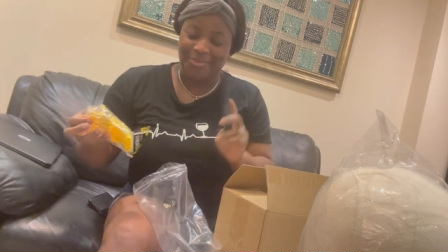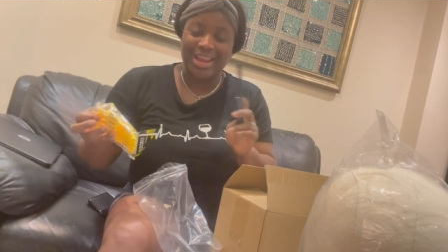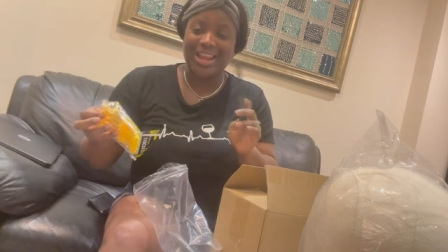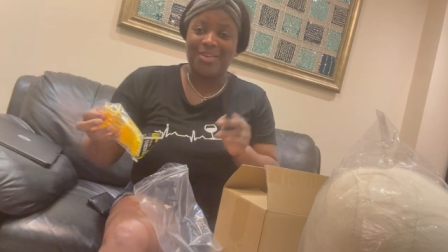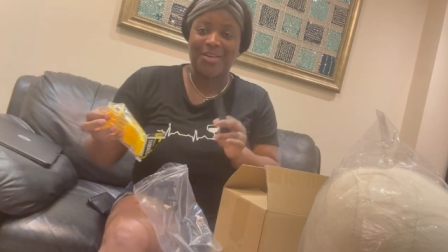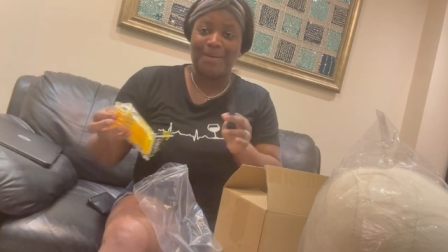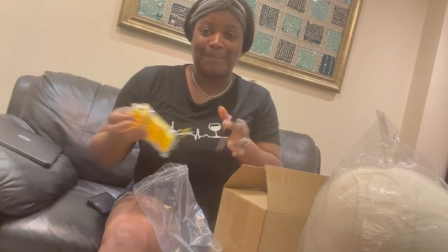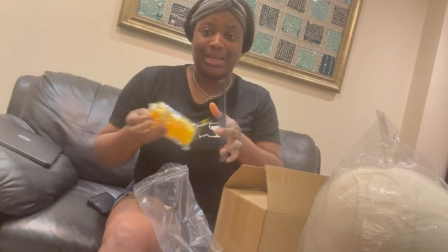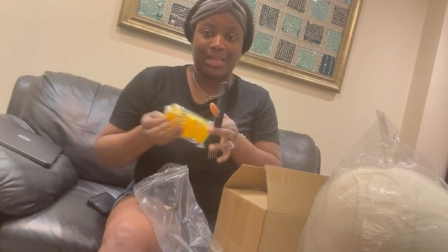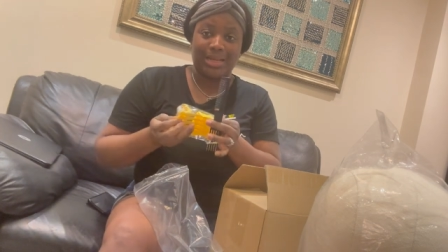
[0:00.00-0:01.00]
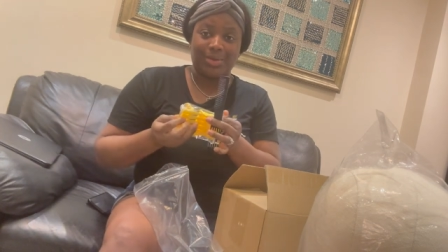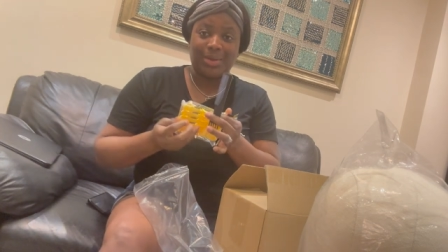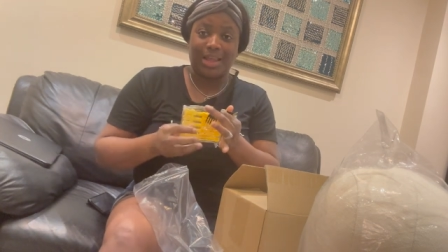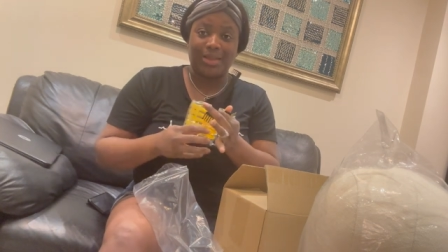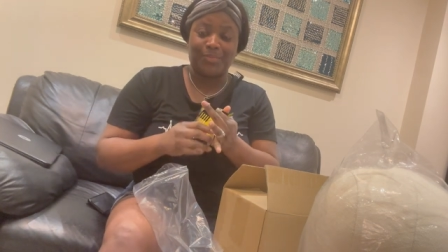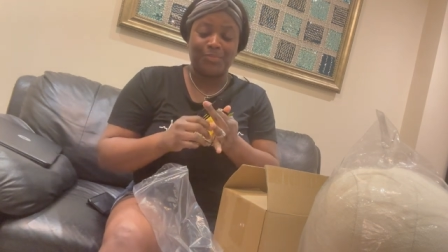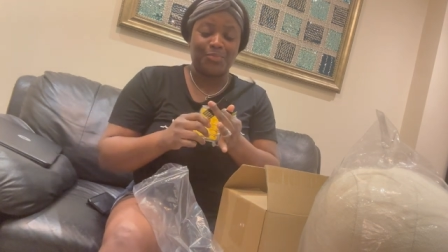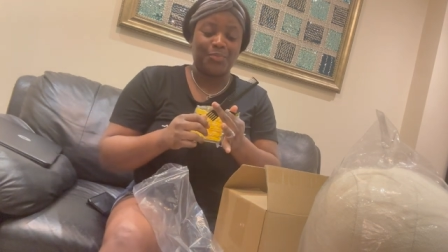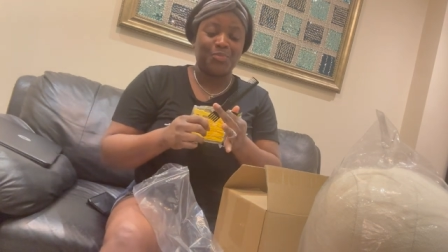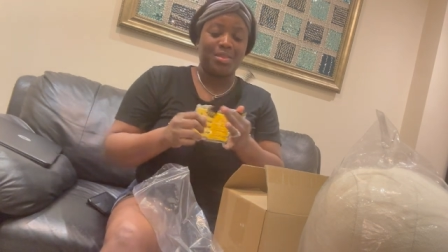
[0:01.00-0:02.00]
we ain't gonna complain, okay?
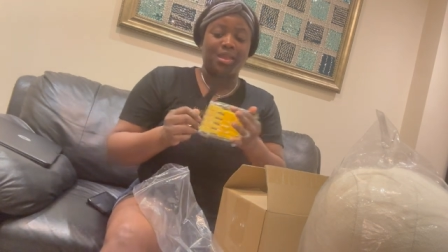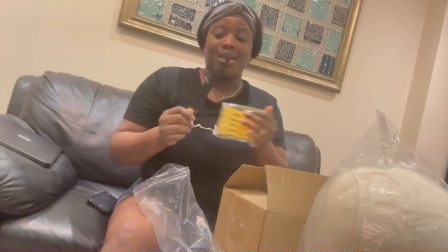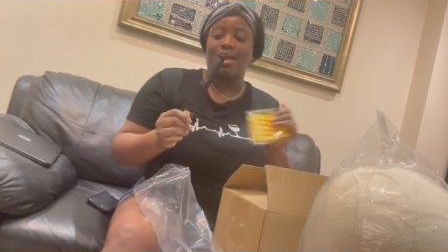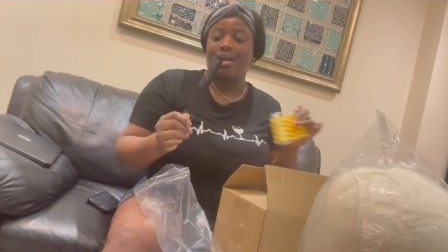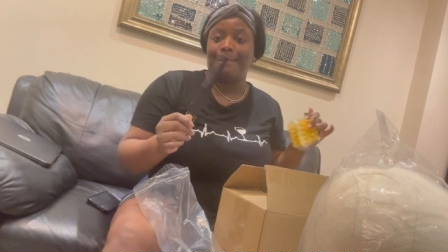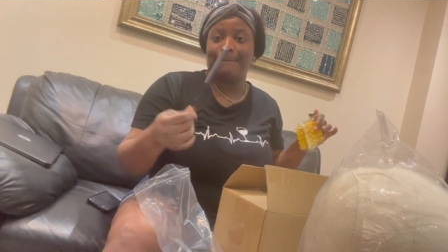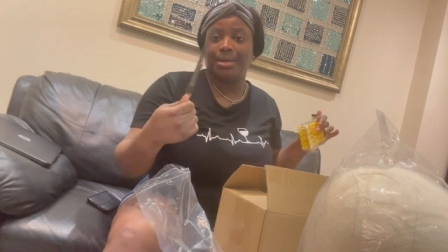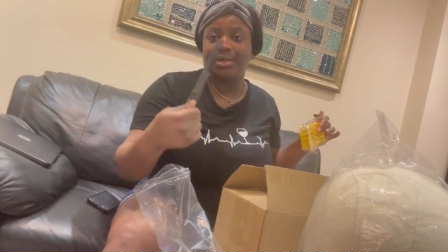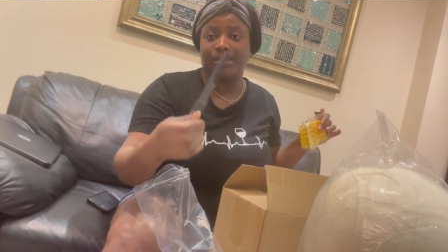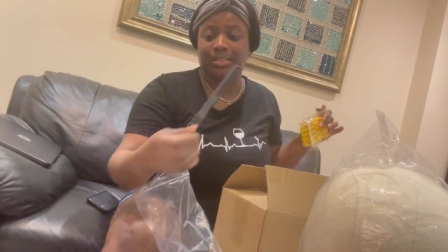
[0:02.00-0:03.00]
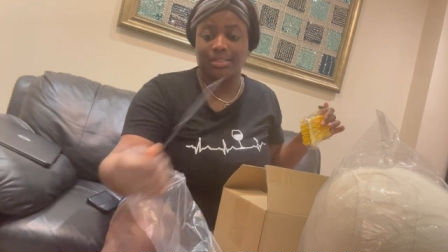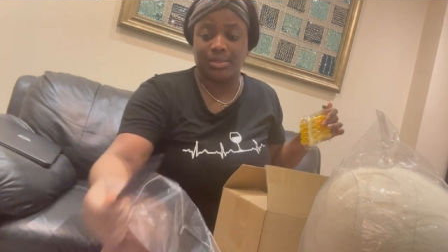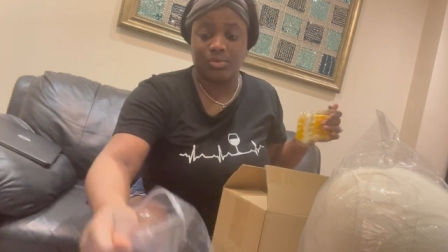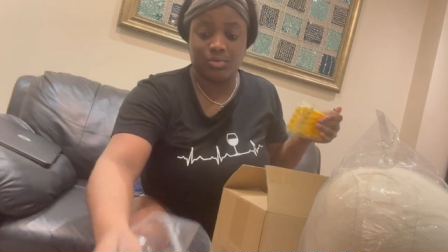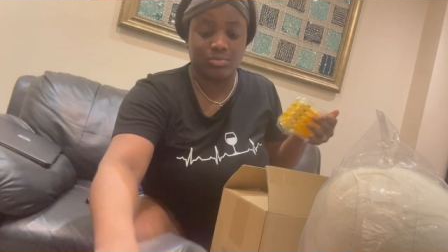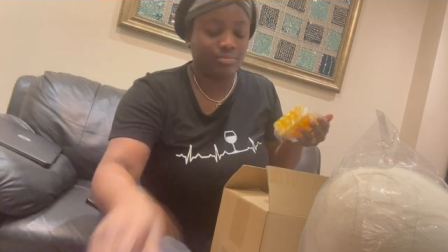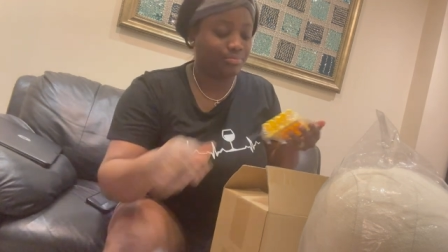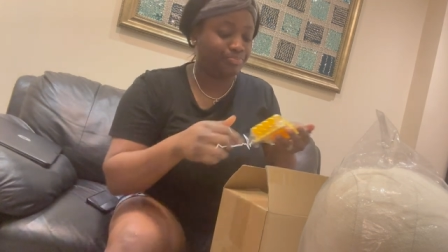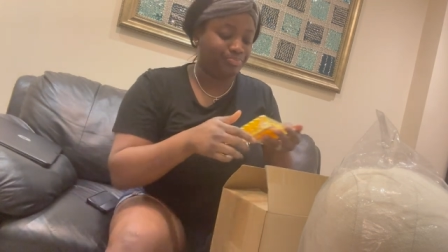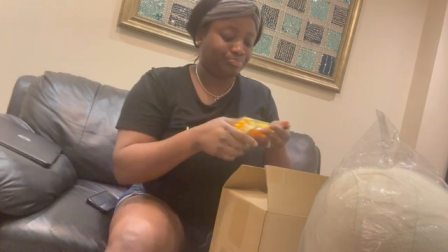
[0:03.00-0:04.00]
But this a comb,
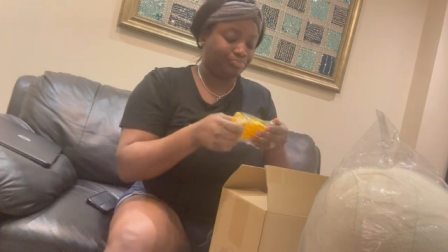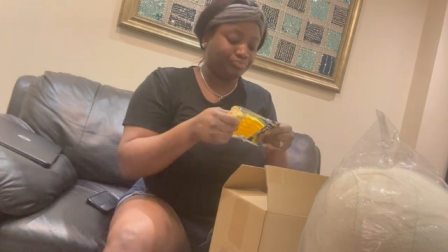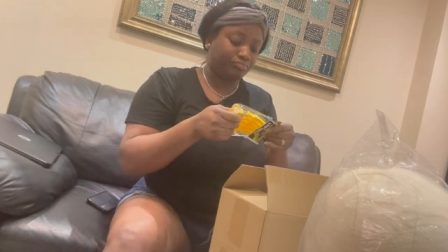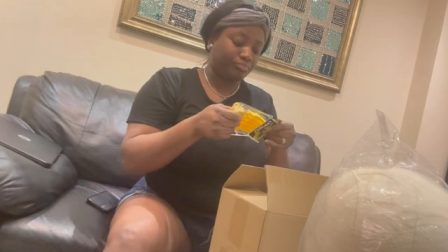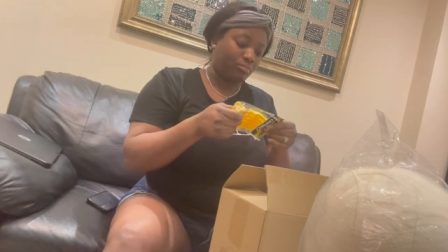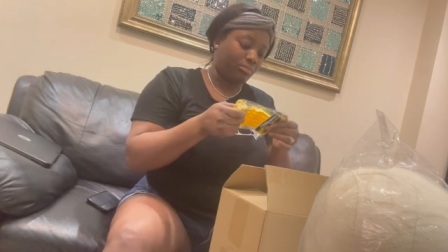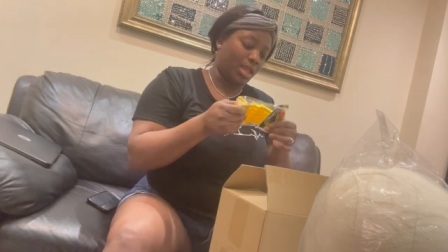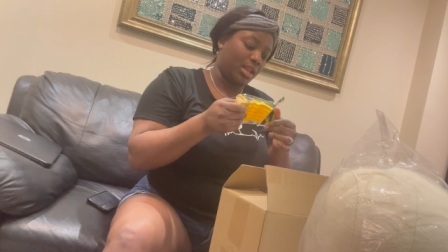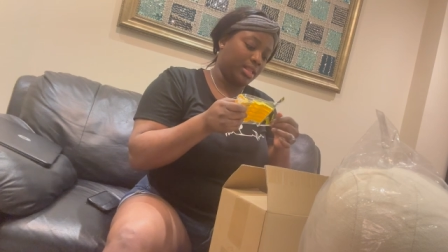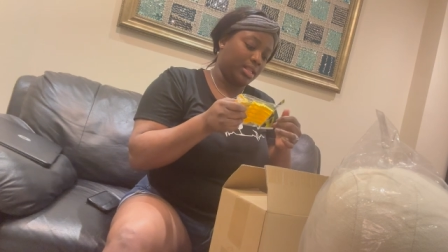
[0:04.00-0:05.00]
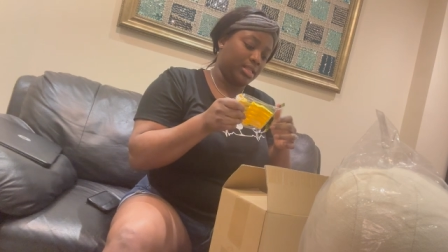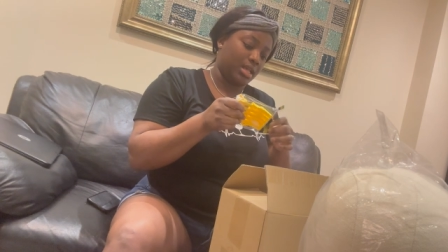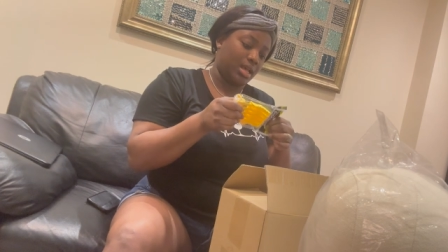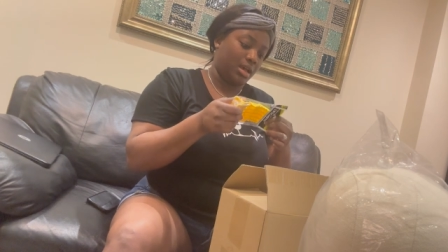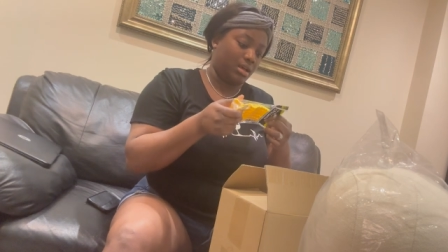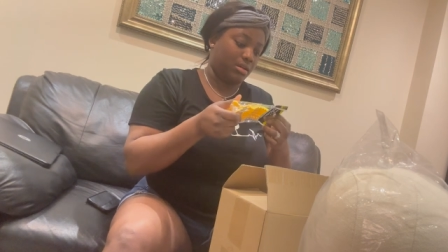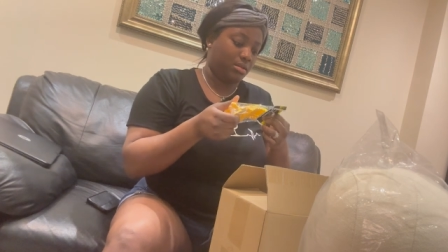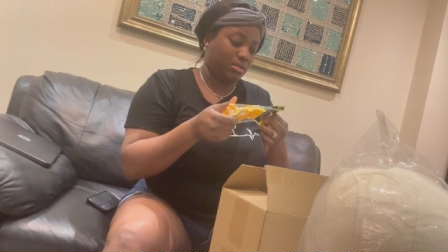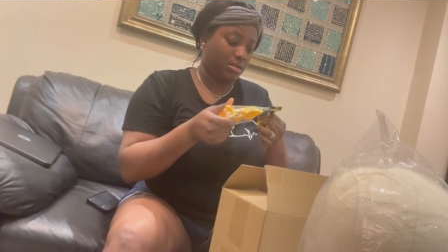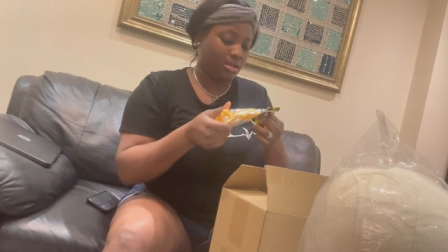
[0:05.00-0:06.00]
and then these
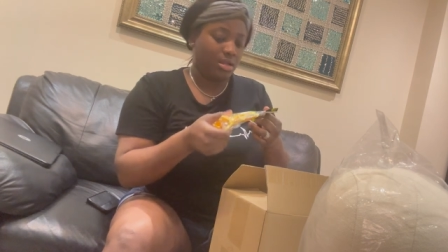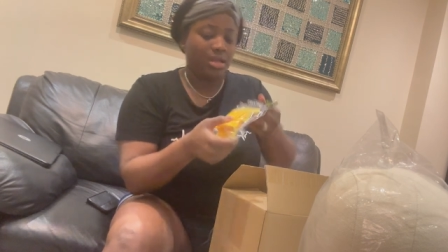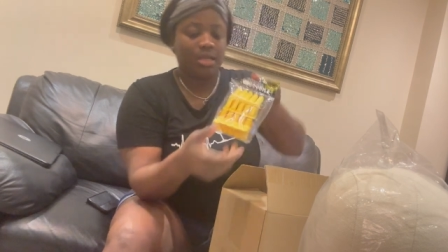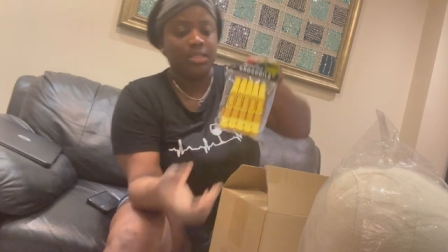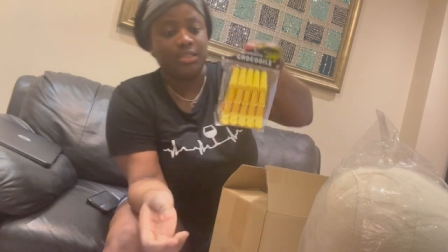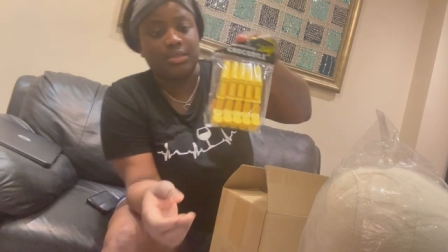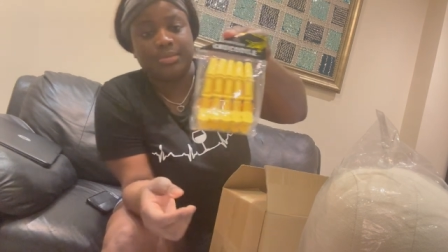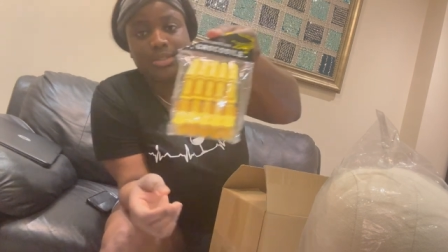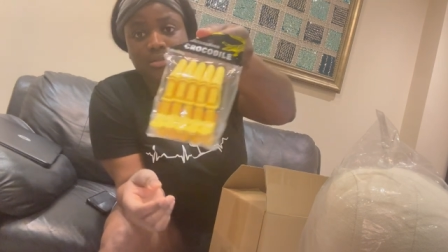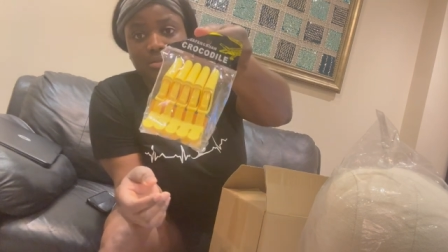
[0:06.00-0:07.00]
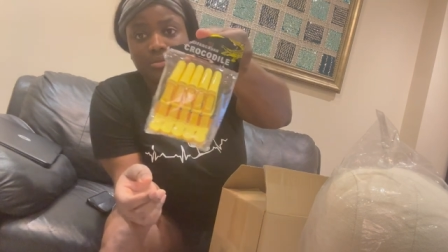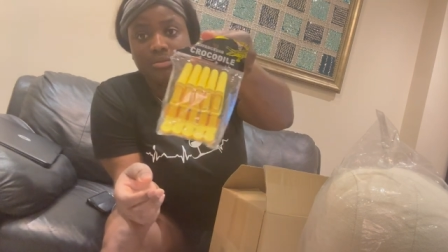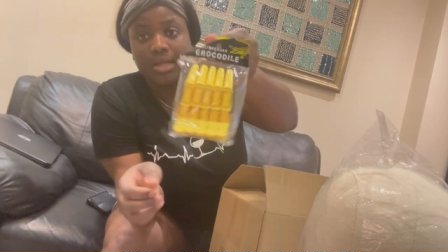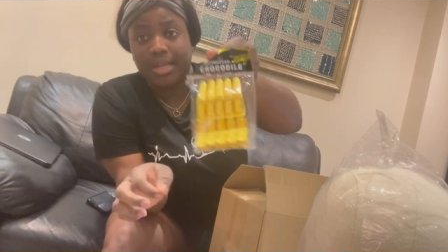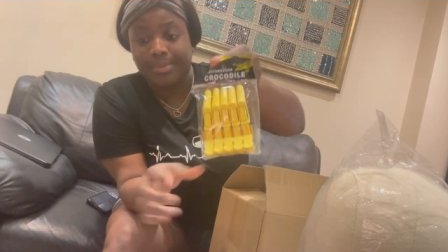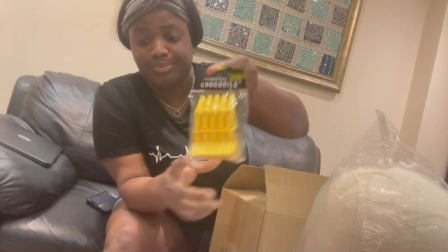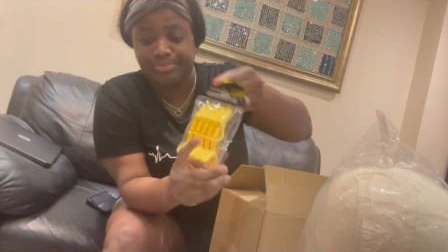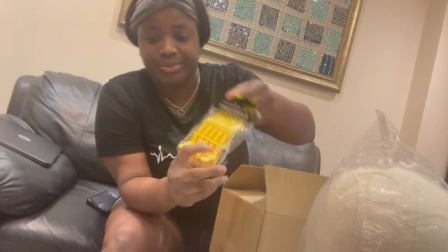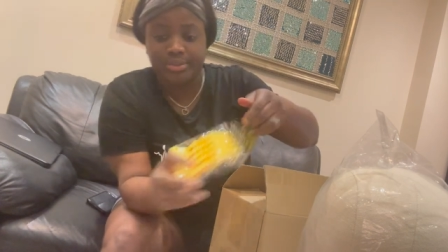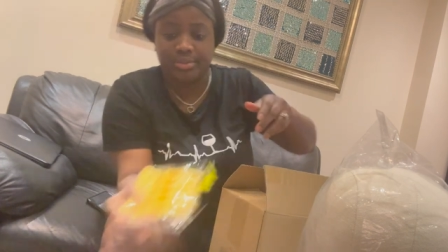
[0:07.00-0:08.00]
are little
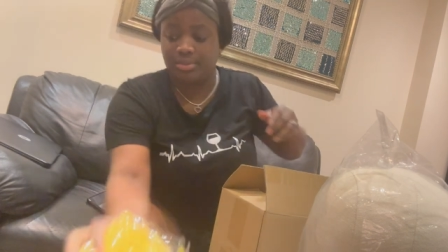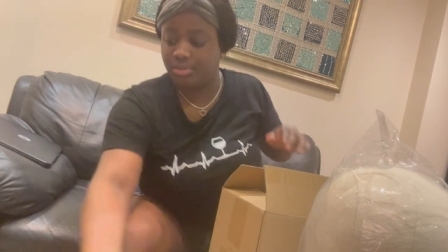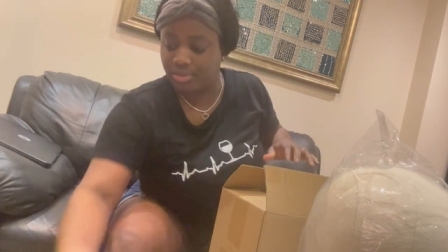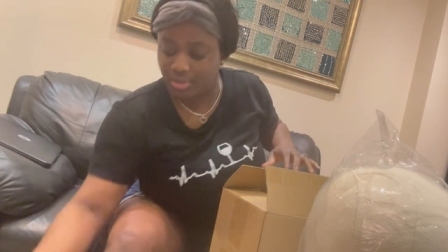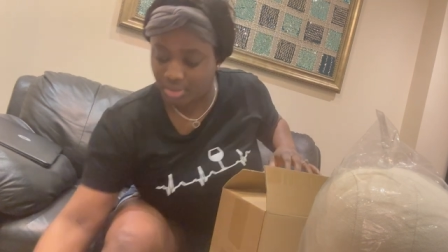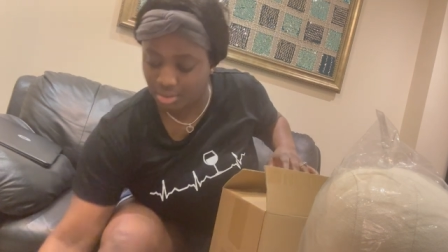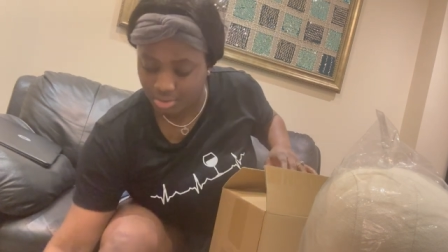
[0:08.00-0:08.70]
clips.